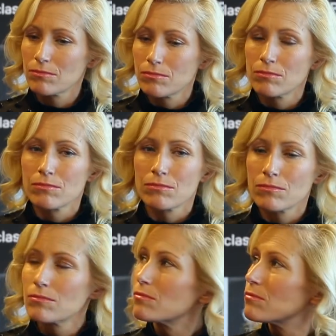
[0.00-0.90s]

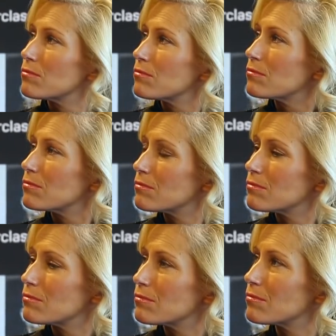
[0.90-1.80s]

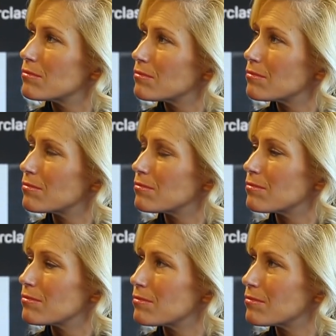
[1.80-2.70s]

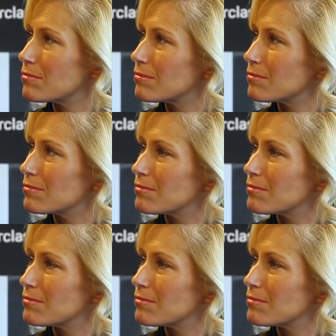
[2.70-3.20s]
[no speech]